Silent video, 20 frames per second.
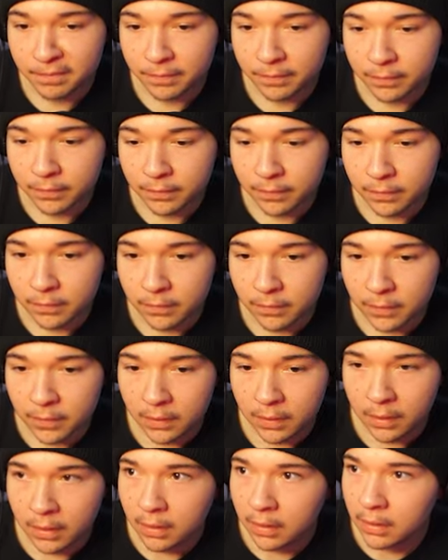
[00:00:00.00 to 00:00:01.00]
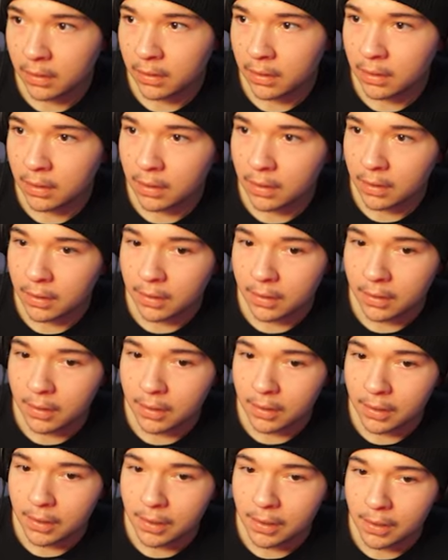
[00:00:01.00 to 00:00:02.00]

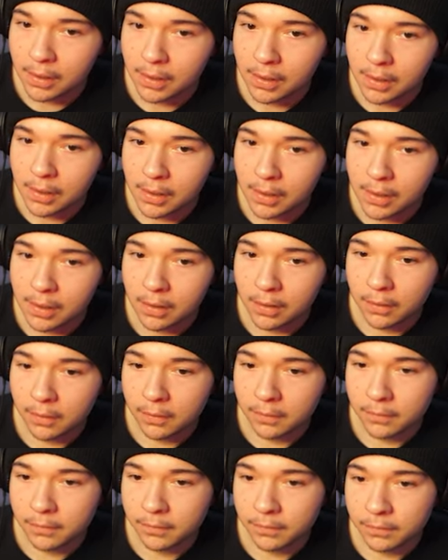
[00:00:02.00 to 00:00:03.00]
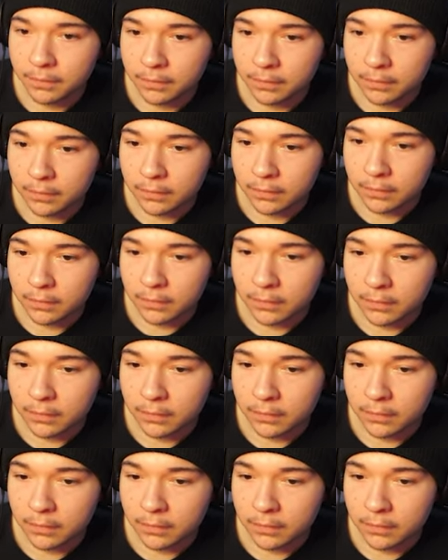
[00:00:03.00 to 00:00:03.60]
No one is speaking in this clip.